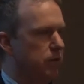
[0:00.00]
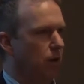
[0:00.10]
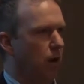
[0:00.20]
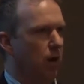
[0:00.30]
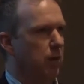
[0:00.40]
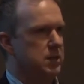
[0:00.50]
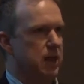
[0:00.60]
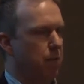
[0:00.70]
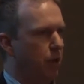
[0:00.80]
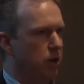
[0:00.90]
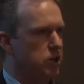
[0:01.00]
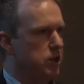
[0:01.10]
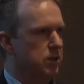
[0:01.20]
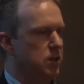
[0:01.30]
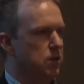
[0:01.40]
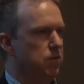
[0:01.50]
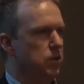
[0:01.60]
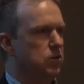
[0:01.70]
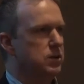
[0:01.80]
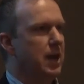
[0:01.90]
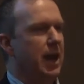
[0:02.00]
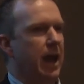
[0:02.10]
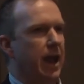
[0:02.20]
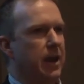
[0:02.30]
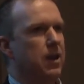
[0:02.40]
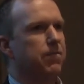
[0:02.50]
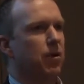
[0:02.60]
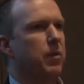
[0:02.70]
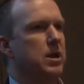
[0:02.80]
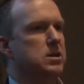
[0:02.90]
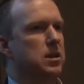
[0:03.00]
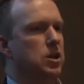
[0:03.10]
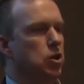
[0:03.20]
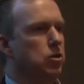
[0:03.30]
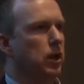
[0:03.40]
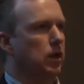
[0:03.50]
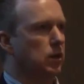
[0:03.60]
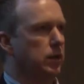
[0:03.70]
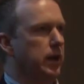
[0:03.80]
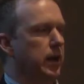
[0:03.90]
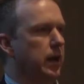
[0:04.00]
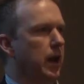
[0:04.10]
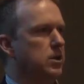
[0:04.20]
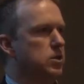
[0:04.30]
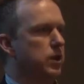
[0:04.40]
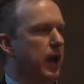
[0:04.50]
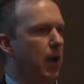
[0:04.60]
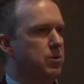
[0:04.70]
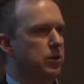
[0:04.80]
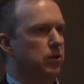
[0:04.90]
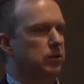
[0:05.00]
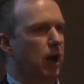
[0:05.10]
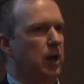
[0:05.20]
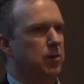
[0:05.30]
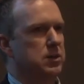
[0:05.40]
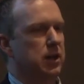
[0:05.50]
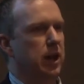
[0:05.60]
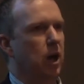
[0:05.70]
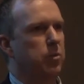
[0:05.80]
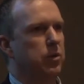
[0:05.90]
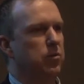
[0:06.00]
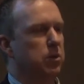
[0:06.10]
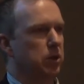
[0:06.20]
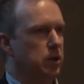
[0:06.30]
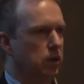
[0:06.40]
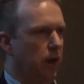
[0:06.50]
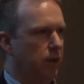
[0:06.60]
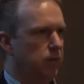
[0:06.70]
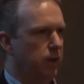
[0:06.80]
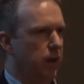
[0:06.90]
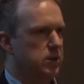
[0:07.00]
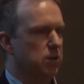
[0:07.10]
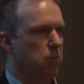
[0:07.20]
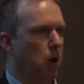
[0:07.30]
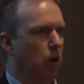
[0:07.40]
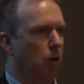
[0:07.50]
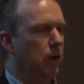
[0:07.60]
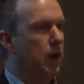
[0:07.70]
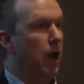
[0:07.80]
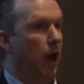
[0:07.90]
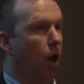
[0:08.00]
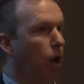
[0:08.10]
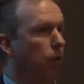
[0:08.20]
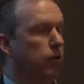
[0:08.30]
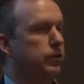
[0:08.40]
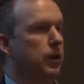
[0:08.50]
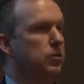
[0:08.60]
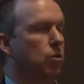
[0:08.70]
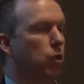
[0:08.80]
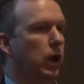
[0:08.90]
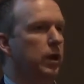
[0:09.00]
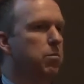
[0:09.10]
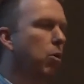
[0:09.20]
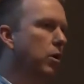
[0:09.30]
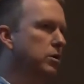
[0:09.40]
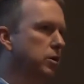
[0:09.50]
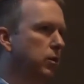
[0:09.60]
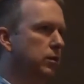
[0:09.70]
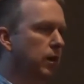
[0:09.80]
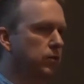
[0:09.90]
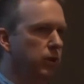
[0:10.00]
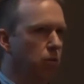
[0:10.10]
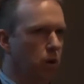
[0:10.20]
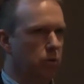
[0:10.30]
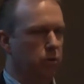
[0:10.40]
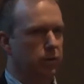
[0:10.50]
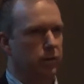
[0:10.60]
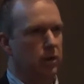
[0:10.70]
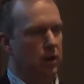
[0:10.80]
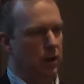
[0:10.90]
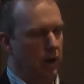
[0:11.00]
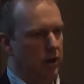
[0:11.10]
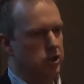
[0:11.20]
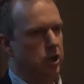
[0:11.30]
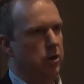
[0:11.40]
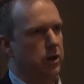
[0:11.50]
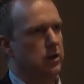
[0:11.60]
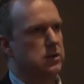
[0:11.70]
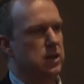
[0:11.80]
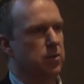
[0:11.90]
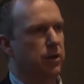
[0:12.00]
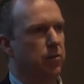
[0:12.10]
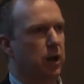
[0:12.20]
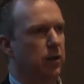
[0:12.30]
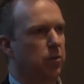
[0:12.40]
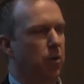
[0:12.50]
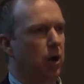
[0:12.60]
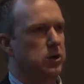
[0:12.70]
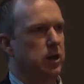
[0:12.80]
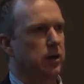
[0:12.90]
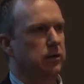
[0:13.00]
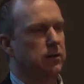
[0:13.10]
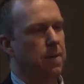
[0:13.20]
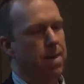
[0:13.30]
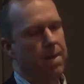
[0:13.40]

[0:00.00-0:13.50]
that's on them, a separator sheet that you've used, any information that you can glean as you capture those documents can help you in building your classification model. And all of those things were really important to us as we worked with uh, Jared and his team on the Myler project.